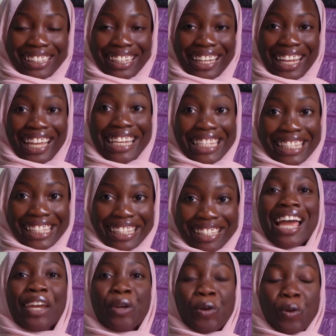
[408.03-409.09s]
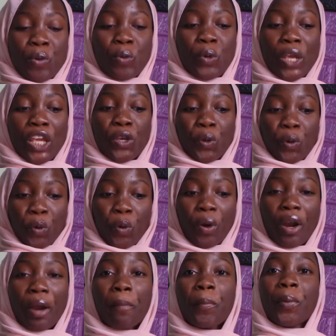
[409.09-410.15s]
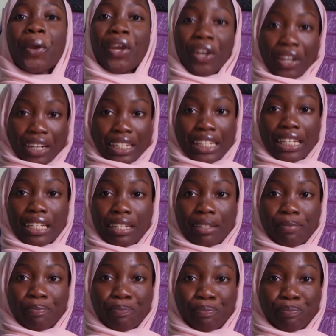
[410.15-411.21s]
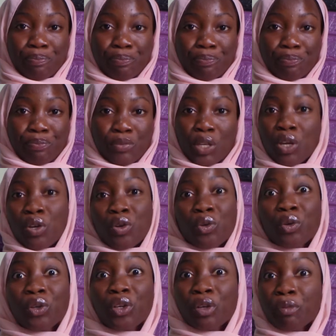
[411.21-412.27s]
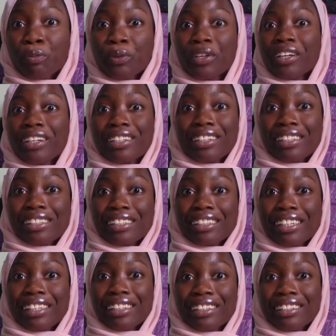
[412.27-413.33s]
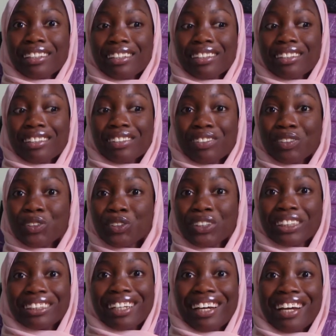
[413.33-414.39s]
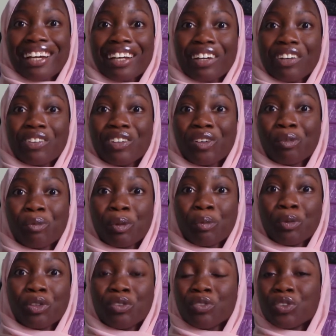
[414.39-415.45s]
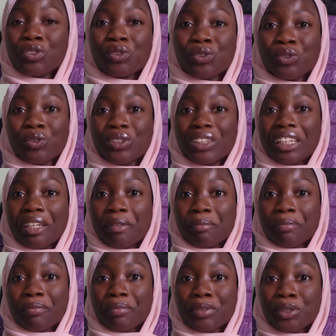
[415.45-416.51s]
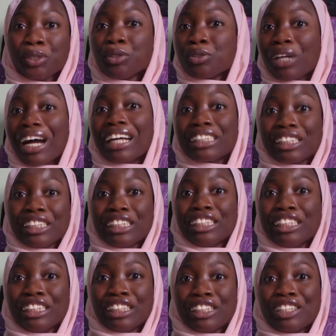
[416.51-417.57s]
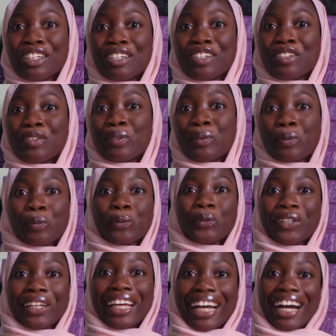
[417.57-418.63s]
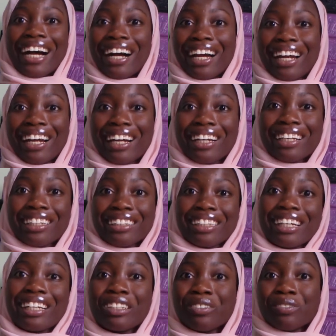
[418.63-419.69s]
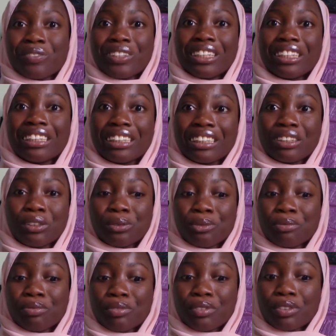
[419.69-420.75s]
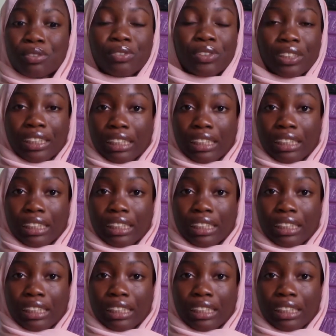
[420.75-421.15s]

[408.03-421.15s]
is know your peers. Know your peers. Like, don't just hang around people if you don't know them. You need to actually know who they are, the kind of things they do, stuff like